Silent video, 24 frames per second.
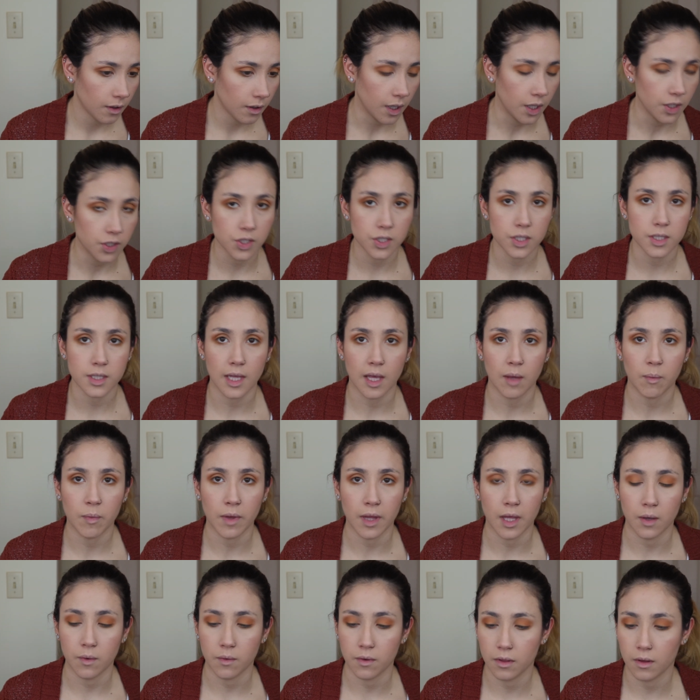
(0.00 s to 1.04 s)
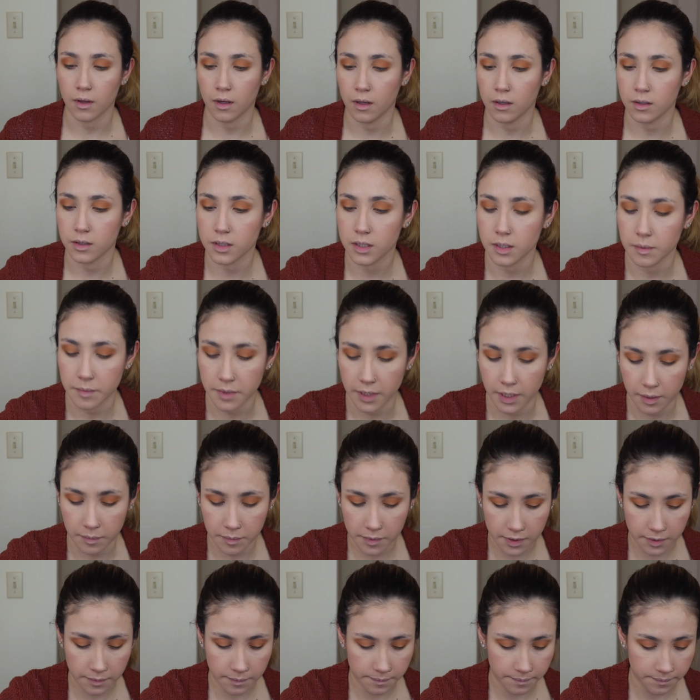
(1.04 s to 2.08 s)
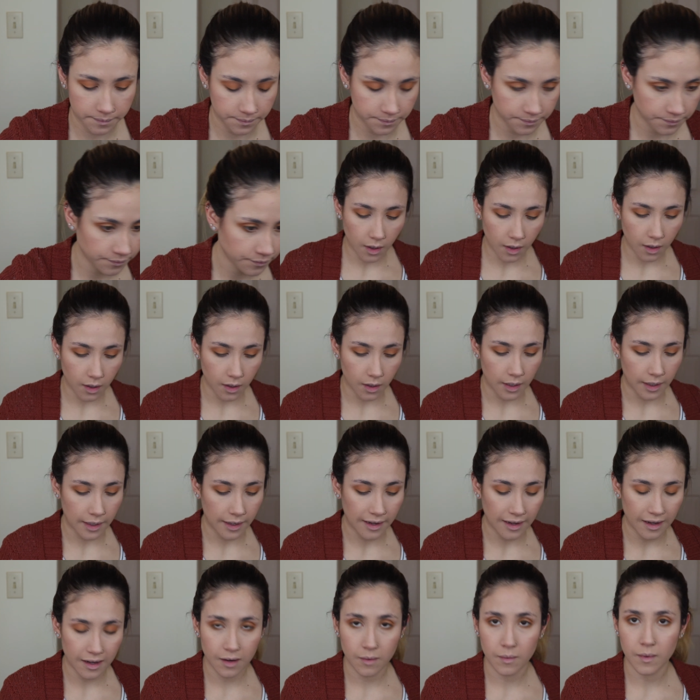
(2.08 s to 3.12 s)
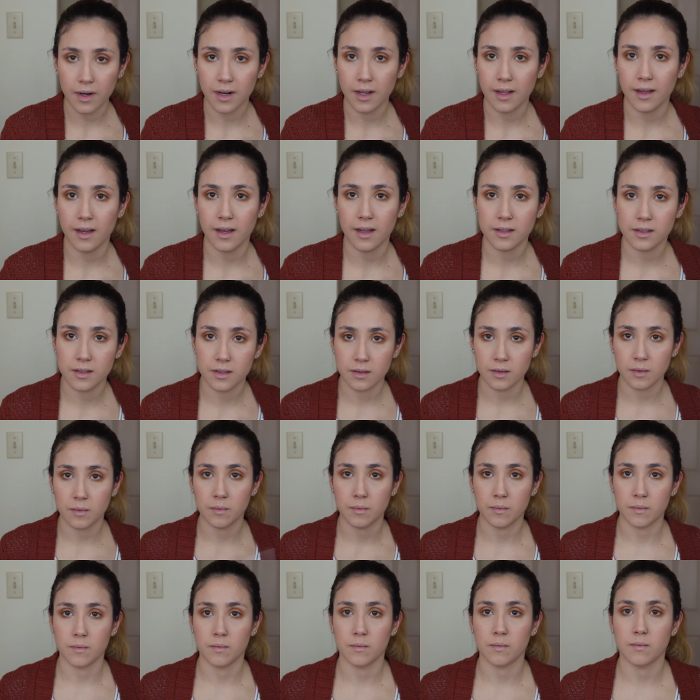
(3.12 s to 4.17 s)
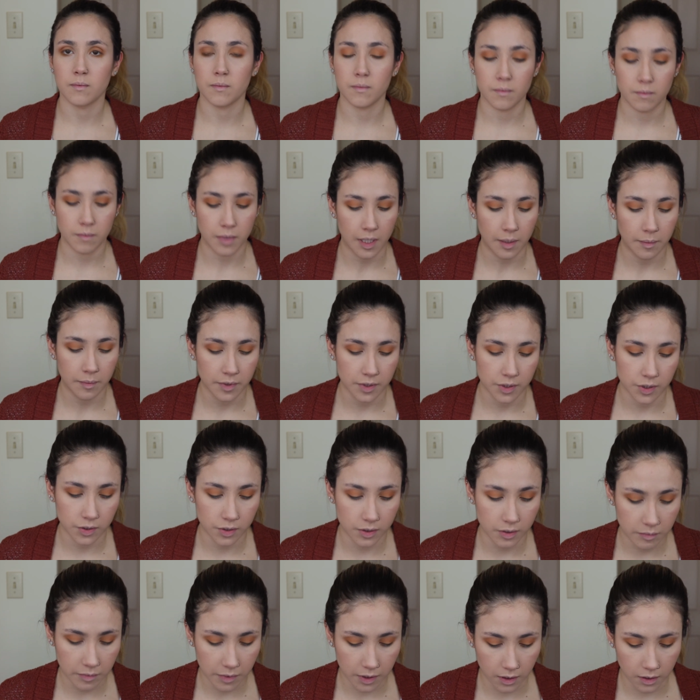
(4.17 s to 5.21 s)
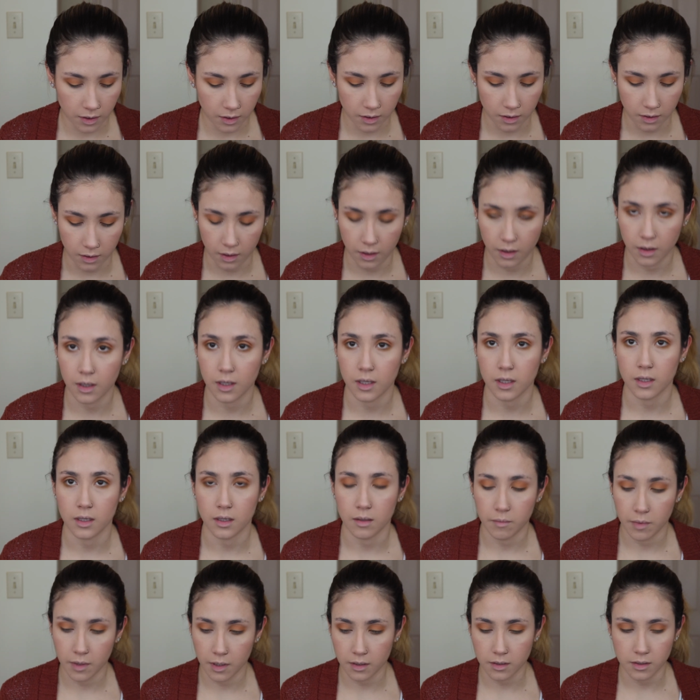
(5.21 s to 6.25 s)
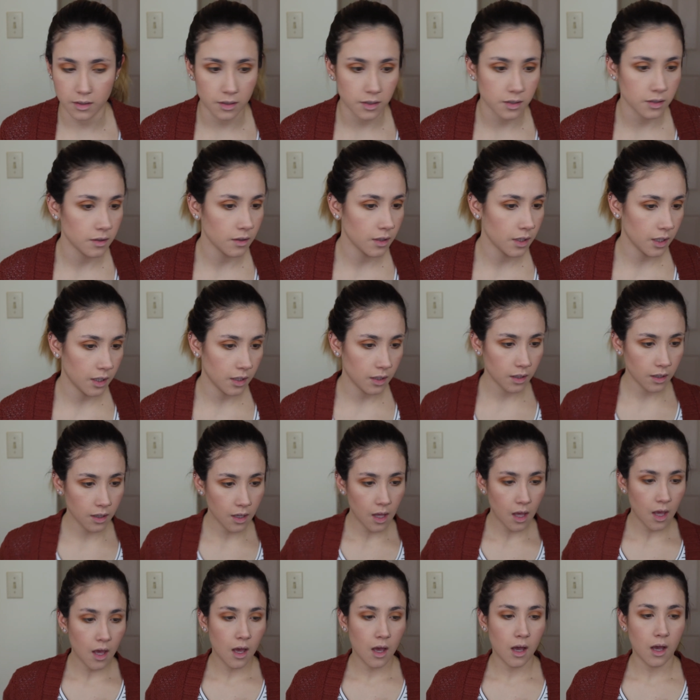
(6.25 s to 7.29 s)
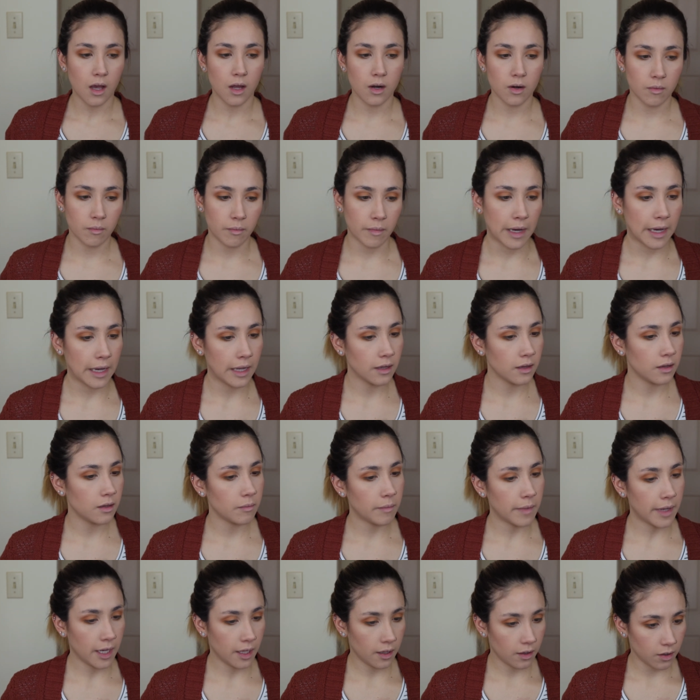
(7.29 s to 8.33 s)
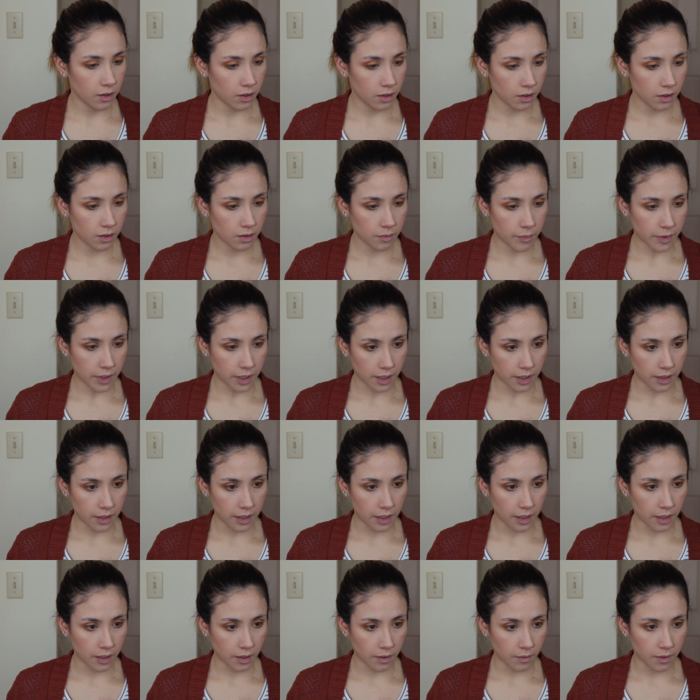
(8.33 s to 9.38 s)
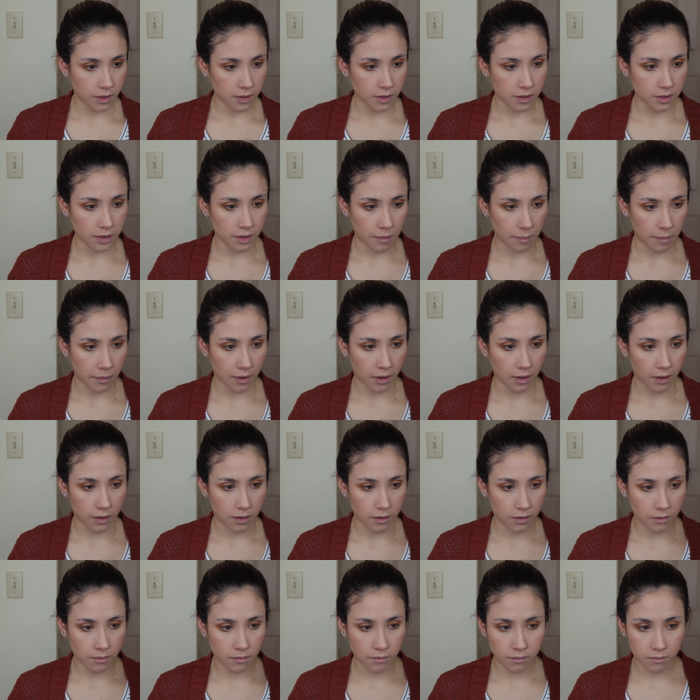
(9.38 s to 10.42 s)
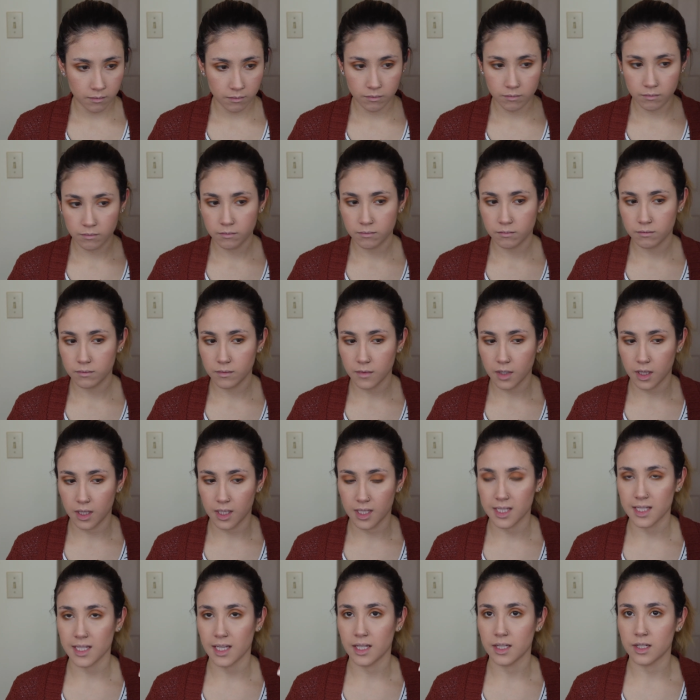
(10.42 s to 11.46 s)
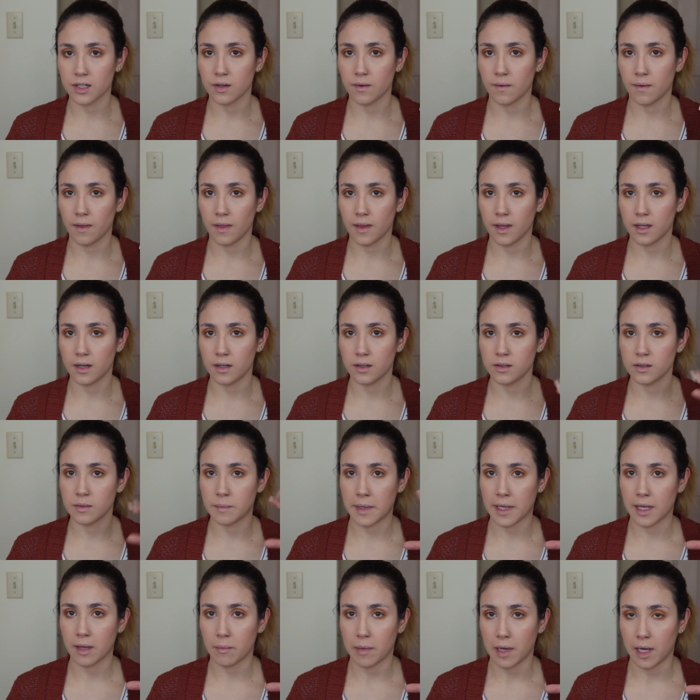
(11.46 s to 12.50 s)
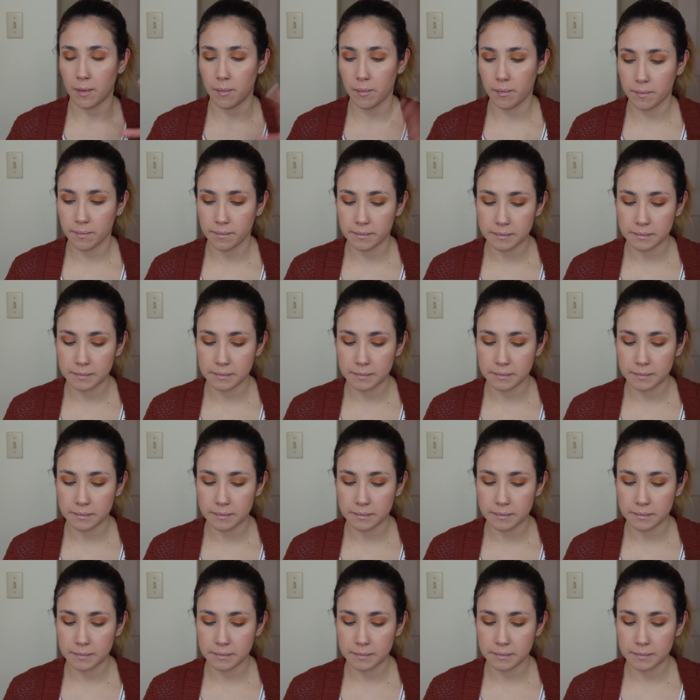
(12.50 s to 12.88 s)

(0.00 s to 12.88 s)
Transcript: I just like playing with color sometimes. And I kind of want to add some pop of Shimmer on the lid because it's looking... I don't mind the matte look, but I think I want something in the center of the lid to make it pop.